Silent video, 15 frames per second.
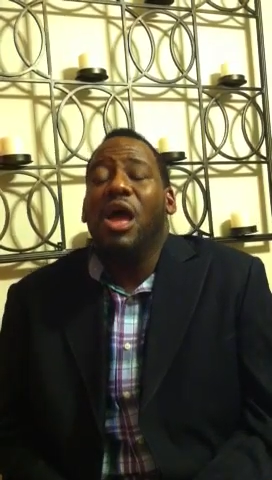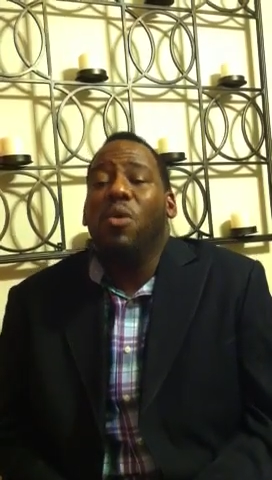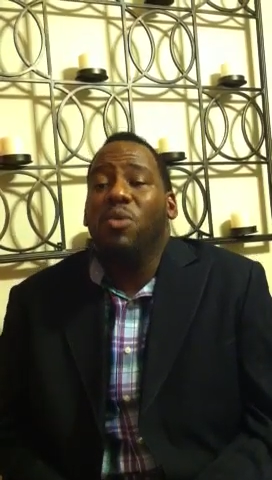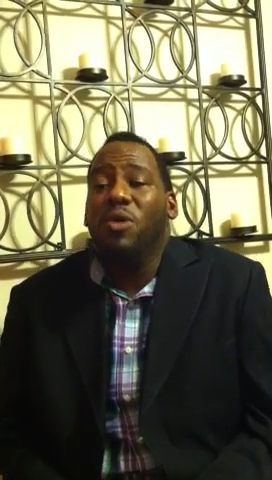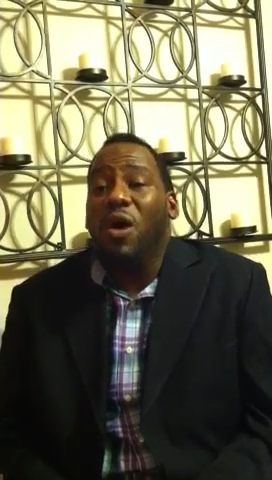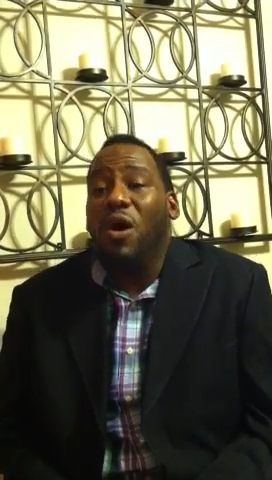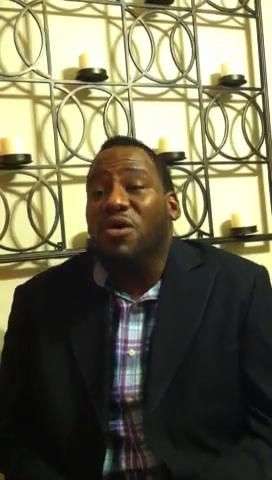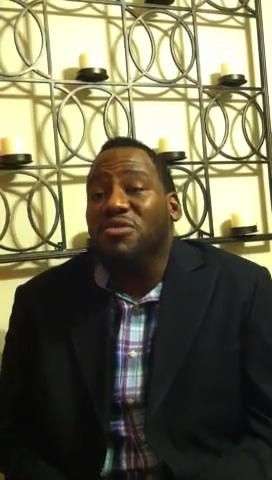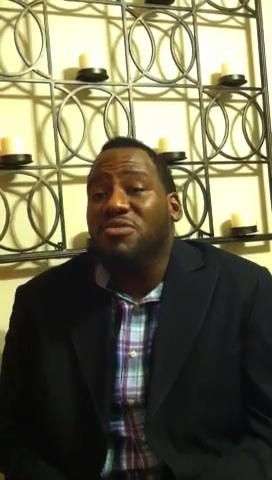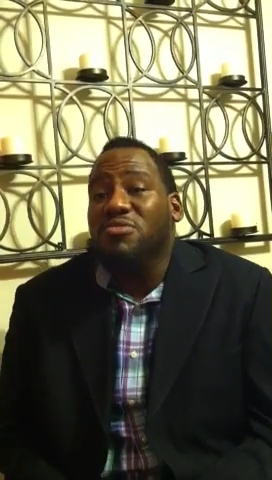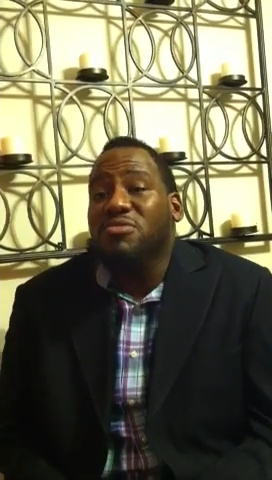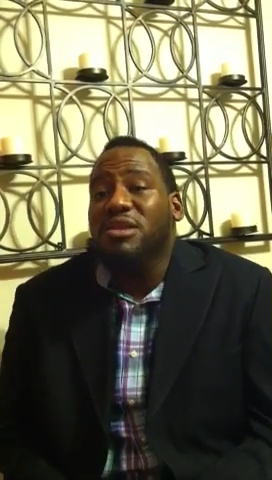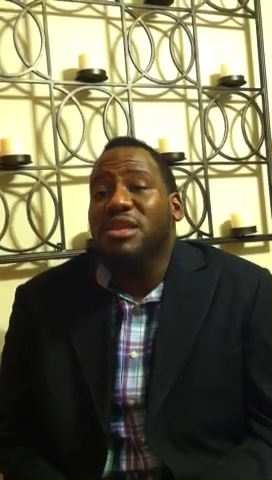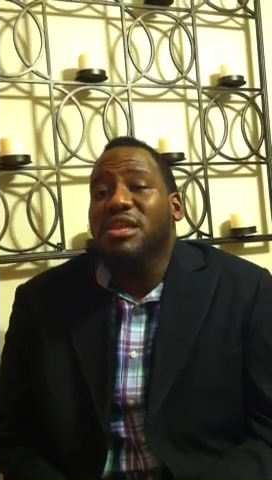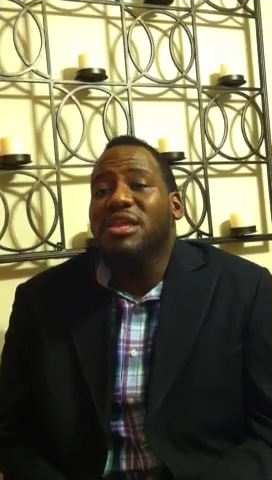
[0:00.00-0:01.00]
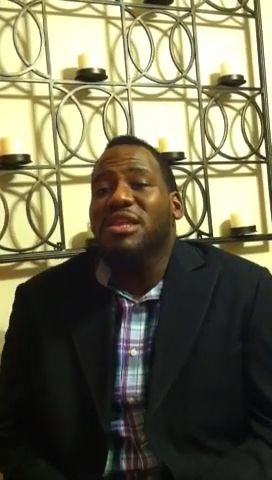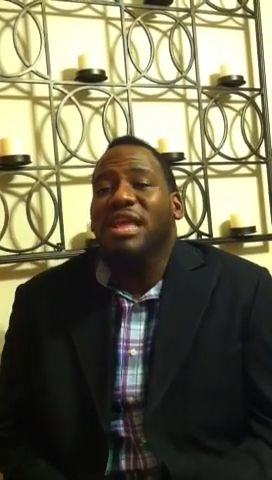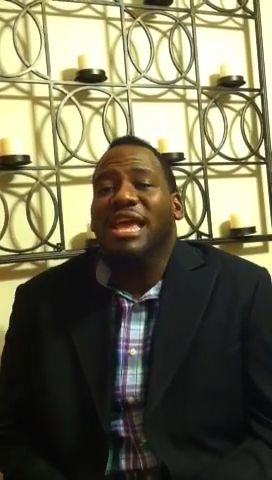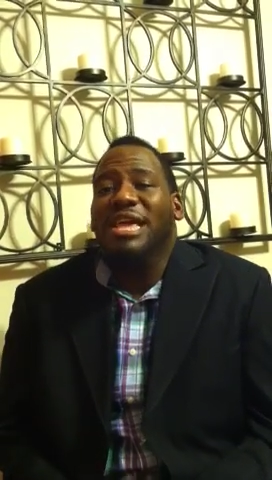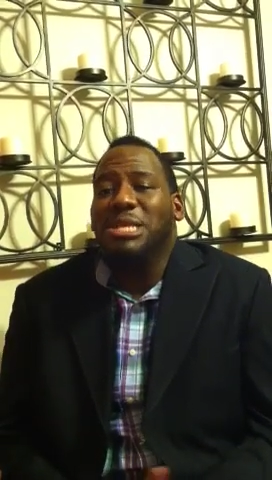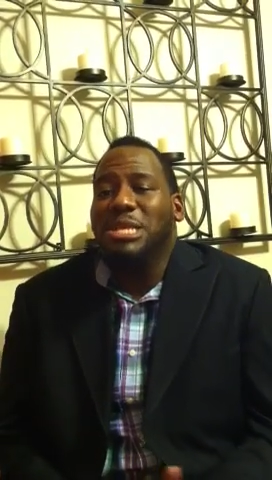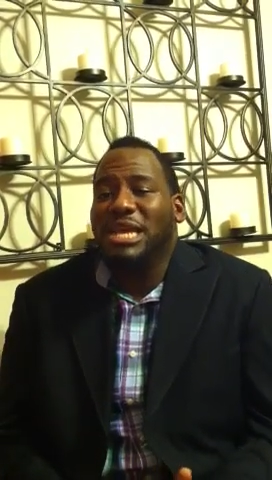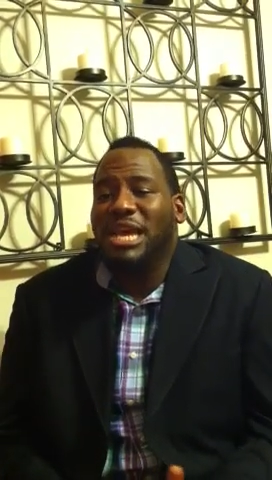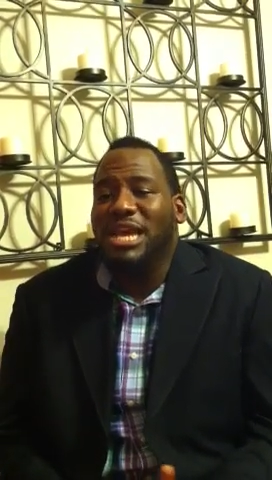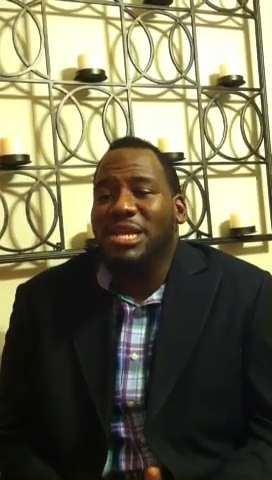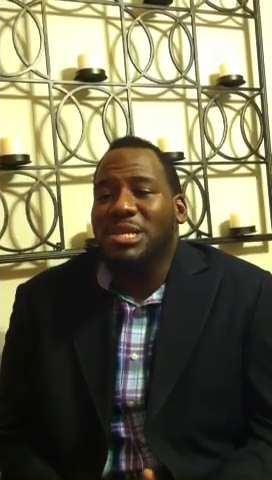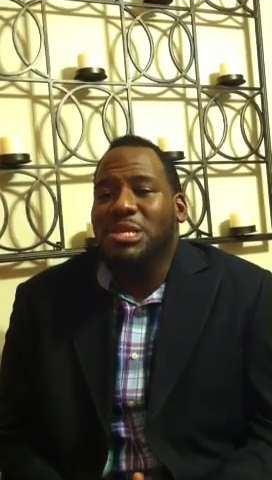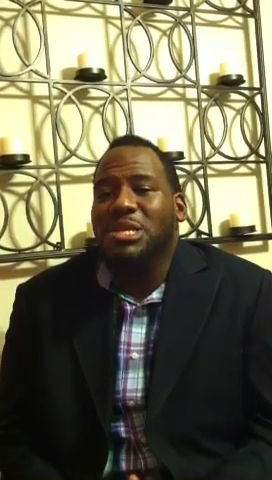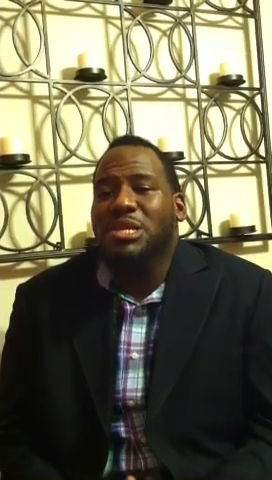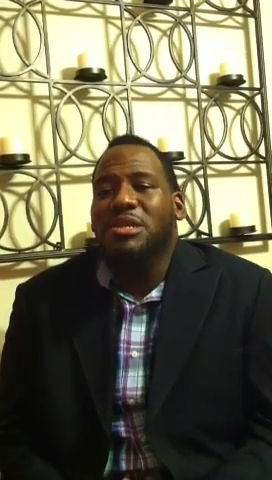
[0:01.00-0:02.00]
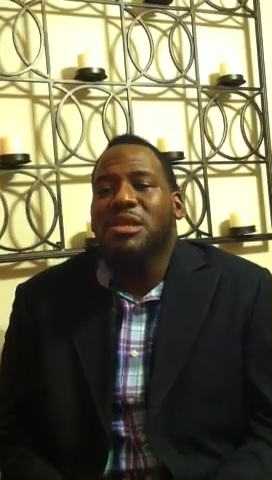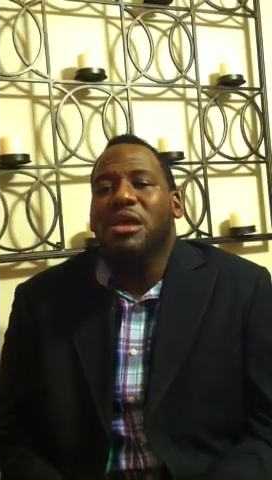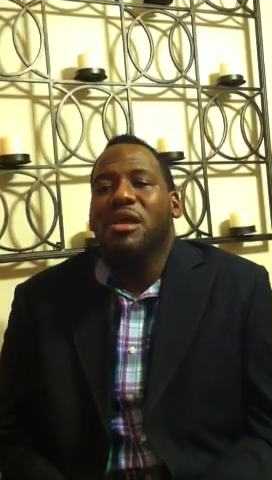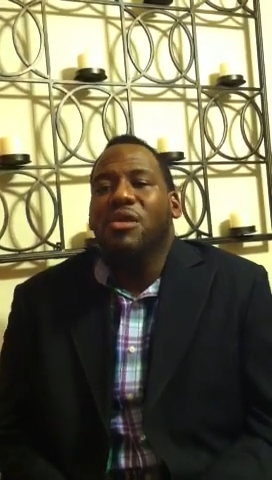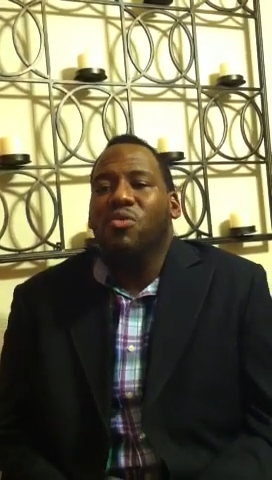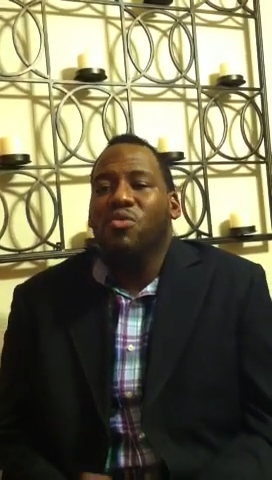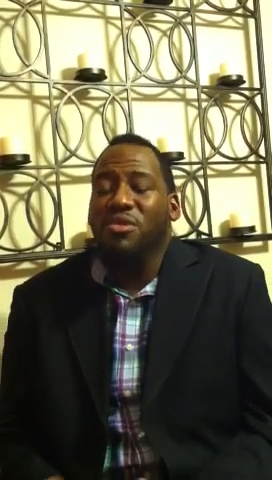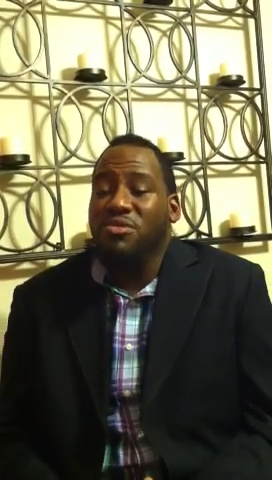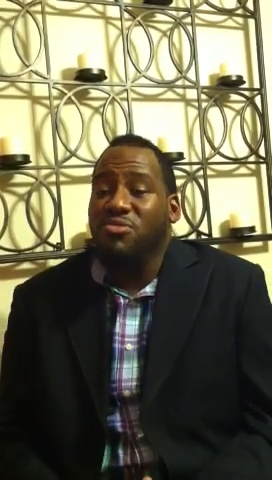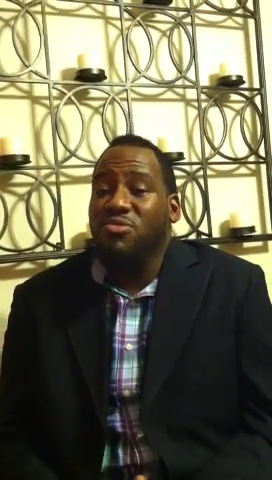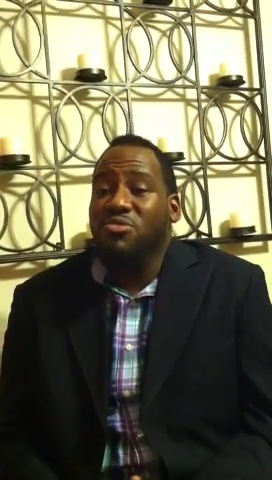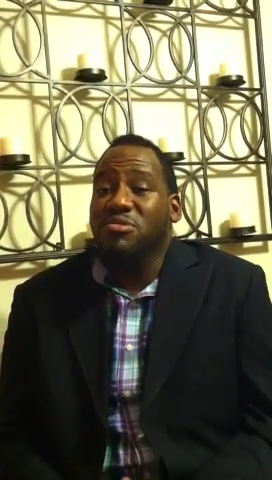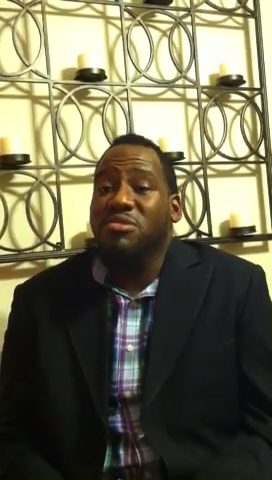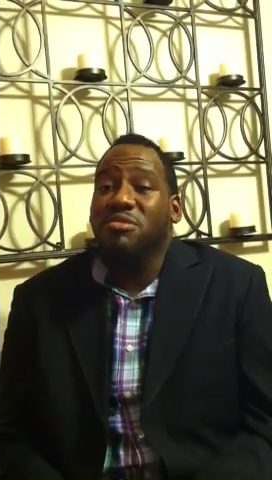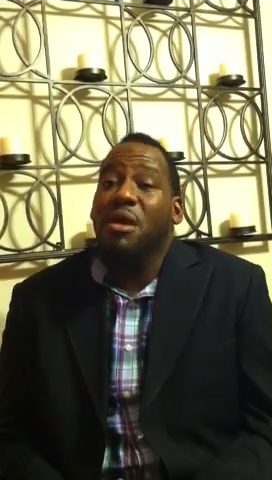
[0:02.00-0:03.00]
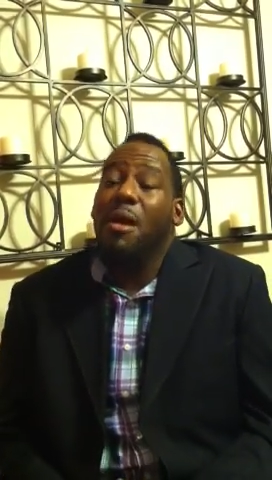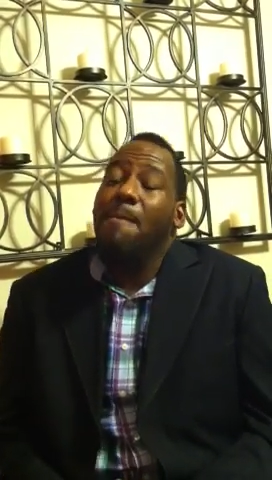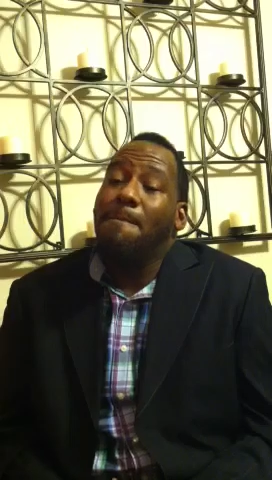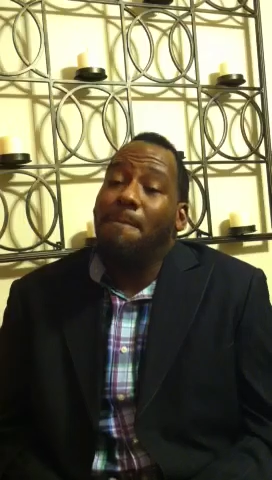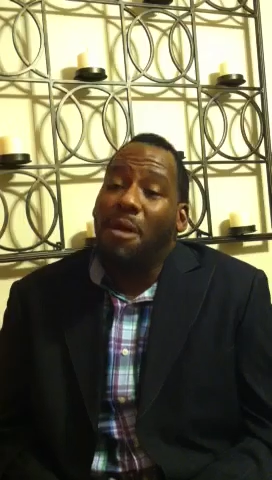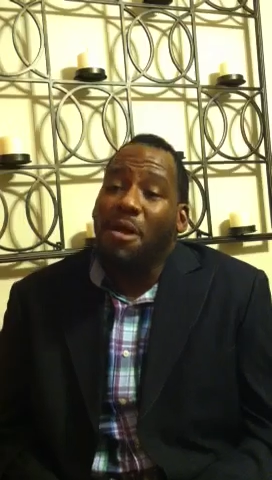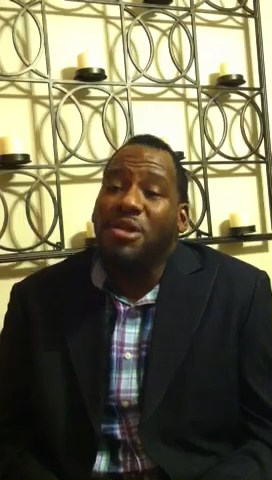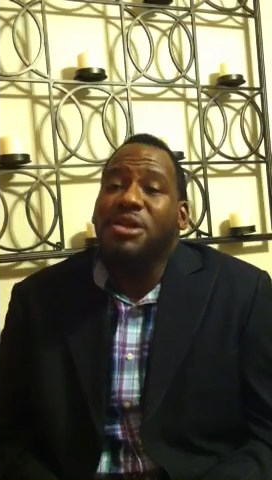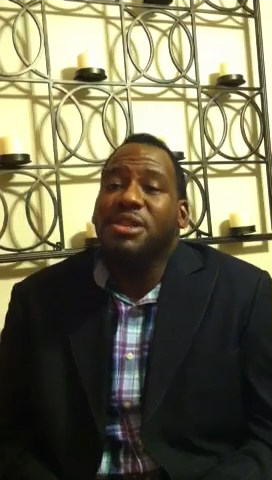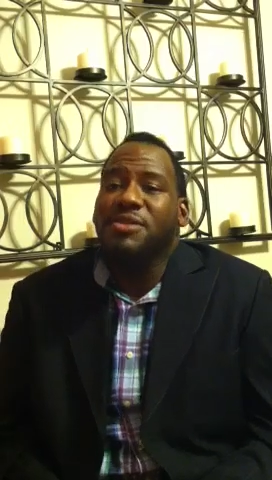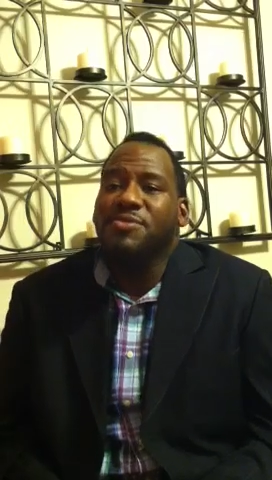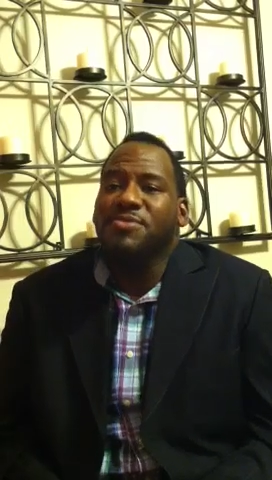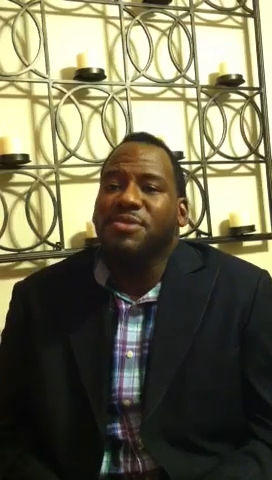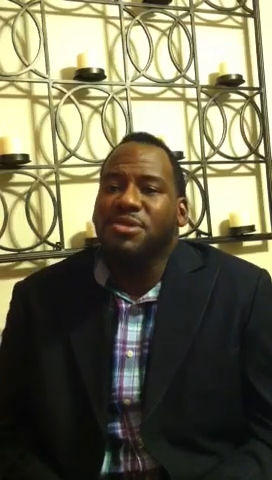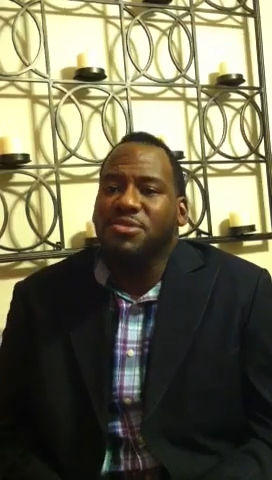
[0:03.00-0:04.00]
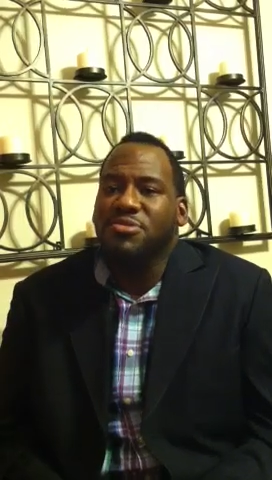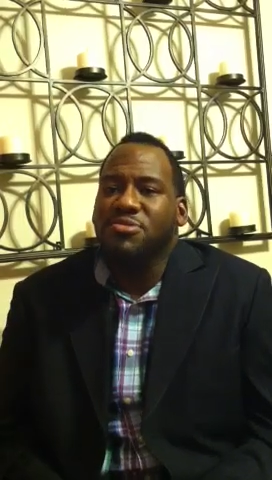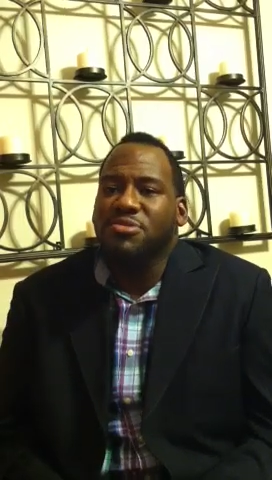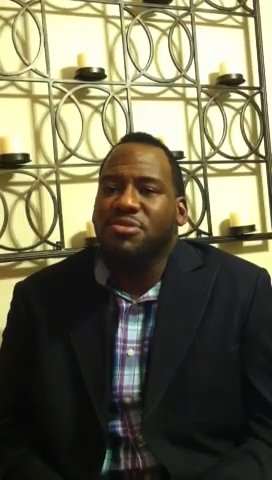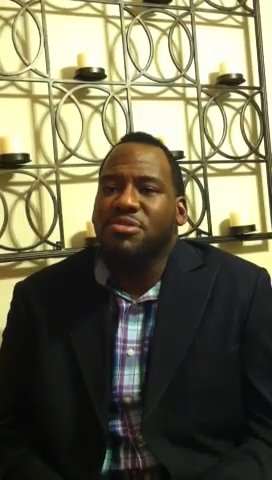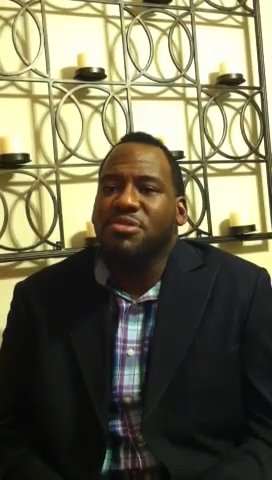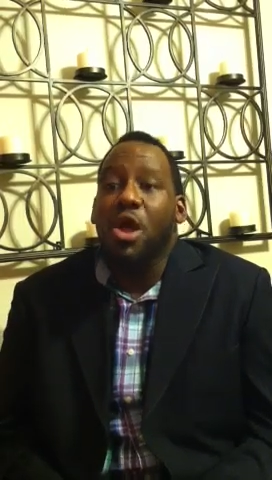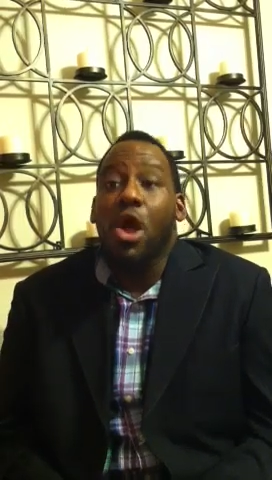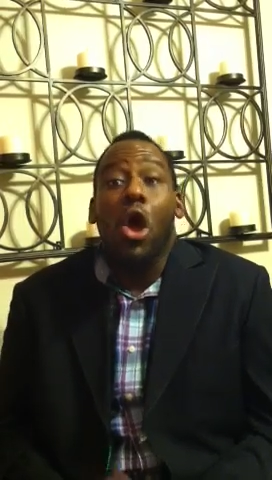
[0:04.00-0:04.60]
We also needed education resources, marketing resources.